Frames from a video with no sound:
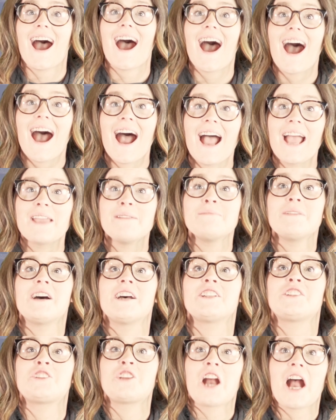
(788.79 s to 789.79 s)
I'm
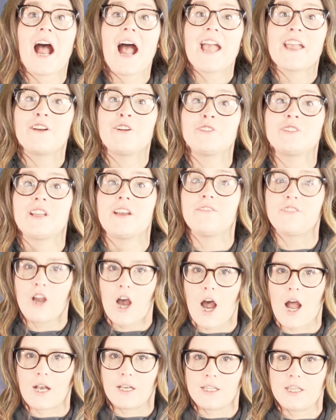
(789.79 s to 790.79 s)
a child of
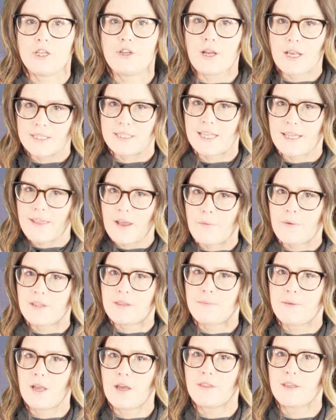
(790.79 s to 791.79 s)
God. Can you guys say that
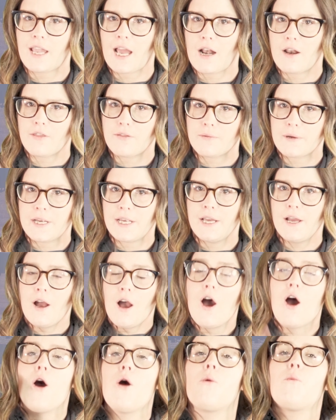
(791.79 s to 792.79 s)
with me on the count of three?
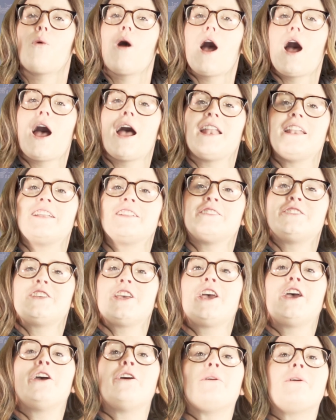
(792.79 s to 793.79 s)
One,
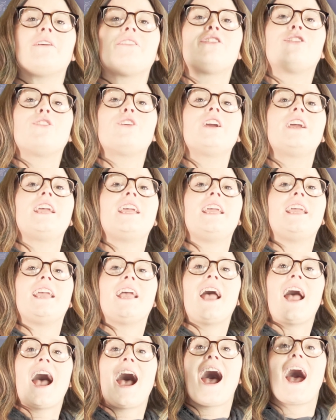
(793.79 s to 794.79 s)
two, three.
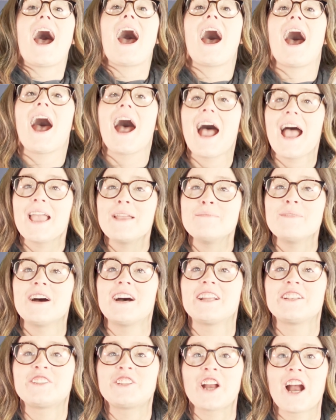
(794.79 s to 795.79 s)
I'm
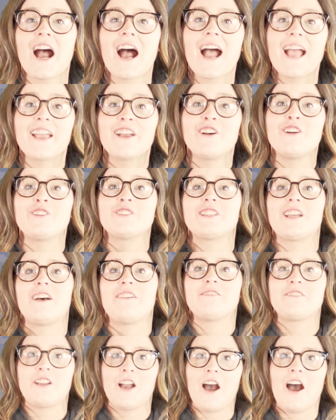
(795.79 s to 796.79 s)
a child
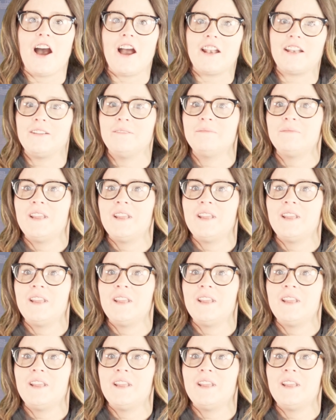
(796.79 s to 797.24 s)
of God.